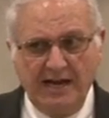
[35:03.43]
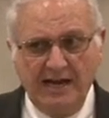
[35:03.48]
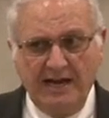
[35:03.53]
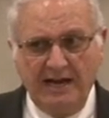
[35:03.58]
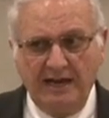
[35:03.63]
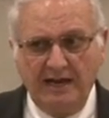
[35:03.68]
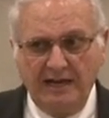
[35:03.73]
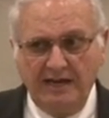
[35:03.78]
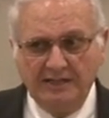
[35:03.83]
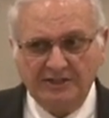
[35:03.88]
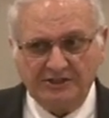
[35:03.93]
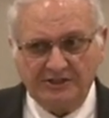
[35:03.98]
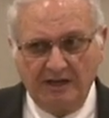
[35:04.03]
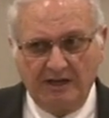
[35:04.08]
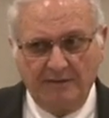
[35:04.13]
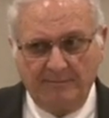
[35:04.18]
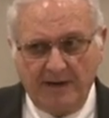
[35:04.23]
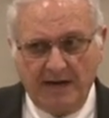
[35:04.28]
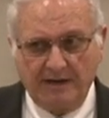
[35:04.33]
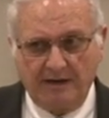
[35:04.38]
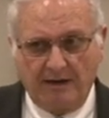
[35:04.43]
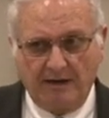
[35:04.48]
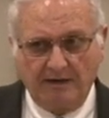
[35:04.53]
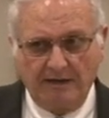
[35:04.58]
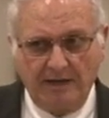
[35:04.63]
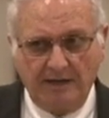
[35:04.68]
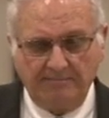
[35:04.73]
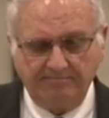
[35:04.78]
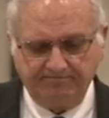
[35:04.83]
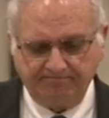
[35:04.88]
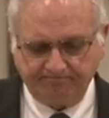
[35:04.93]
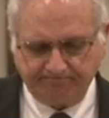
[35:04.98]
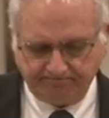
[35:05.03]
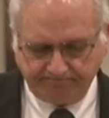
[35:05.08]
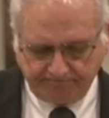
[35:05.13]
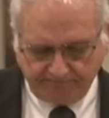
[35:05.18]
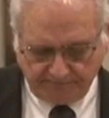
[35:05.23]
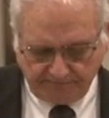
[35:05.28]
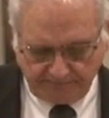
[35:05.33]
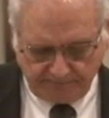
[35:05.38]
day, is still a monarchy.
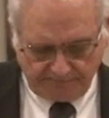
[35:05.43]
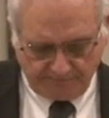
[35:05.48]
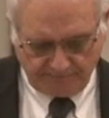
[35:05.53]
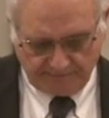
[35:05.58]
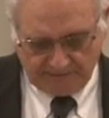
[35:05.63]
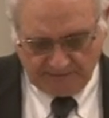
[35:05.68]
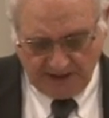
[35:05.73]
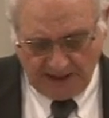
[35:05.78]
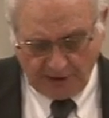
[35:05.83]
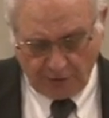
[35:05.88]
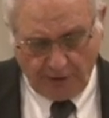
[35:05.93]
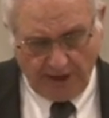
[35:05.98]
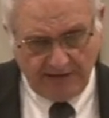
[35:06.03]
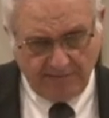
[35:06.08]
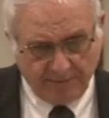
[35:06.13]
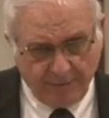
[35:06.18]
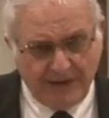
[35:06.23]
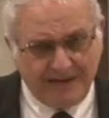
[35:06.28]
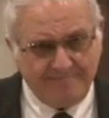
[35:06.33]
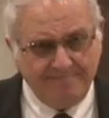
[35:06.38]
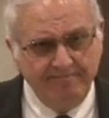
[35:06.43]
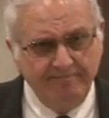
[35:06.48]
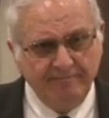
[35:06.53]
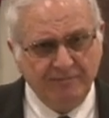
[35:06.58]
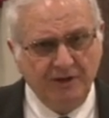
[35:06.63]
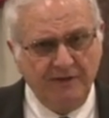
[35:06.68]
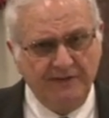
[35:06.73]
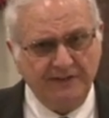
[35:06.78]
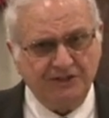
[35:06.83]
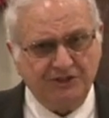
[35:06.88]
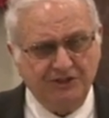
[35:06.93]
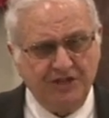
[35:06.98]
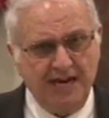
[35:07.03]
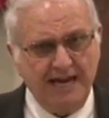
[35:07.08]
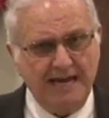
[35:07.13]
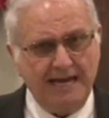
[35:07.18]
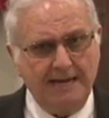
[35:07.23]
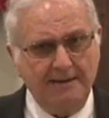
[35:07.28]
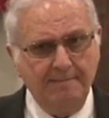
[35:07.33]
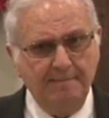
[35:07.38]
Great Britain, to this
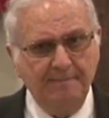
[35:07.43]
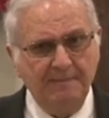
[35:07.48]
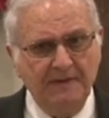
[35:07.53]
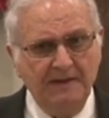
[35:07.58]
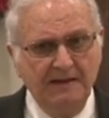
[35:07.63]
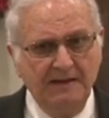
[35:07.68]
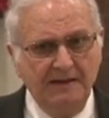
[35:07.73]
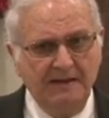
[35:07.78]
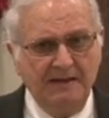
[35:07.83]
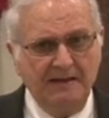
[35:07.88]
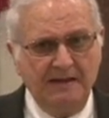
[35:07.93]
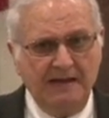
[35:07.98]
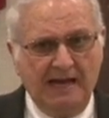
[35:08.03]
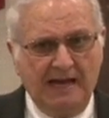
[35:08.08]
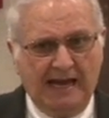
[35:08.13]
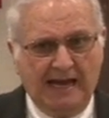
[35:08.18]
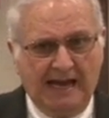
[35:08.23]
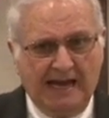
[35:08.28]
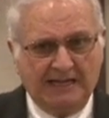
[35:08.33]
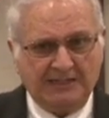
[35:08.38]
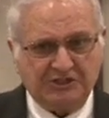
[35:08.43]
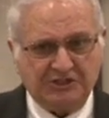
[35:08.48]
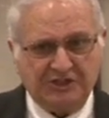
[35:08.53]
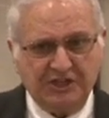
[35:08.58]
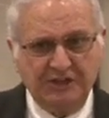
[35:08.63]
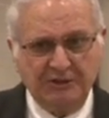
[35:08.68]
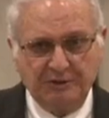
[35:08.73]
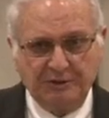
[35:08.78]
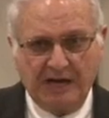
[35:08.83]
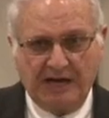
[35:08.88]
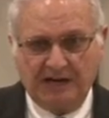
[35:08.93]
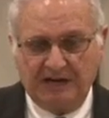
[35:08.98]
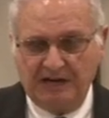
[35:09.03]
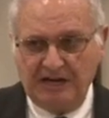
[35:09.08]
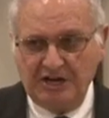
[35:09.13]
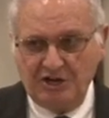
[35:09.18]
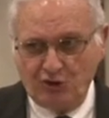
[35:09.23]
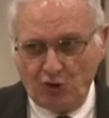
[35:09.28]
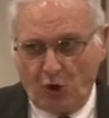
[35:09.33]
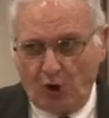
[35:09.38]
day, has still got
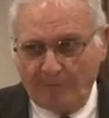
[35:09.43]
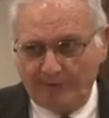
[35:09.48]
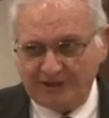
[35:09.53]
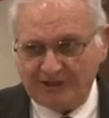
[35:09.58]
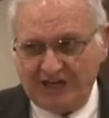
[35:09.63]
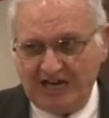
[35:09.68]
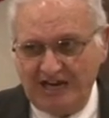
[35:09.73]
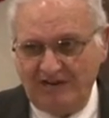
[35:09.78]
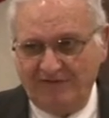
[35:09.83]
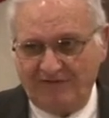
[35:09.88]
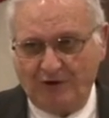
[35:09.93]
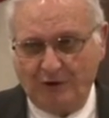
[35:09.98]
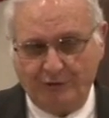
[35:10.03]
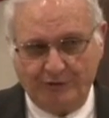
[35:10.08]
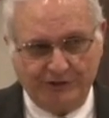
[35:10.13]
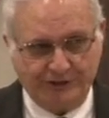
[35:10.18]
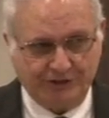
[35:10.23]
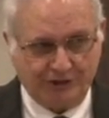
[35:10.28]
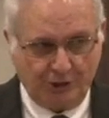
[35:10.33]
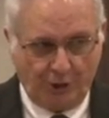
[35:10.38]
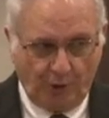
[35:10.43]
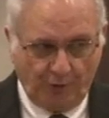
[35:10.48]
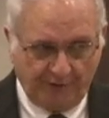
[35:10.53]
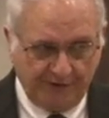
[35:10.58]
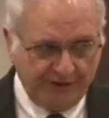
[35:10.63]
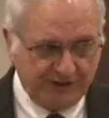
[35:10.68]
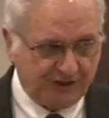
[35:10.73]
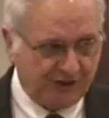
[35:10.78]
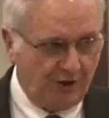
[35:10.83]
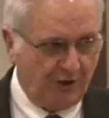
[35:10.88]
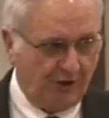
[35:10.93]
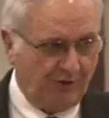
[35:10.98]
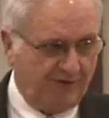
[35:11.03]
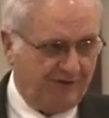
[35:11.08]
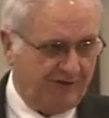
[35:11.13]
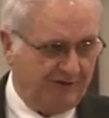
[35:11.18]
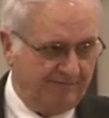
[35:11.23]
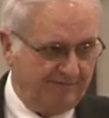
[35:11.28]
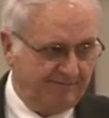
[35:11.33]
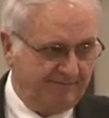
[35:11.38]
an enormous influence over this
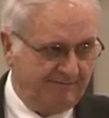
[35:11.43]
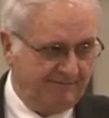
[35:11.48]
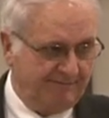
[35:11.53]
earth.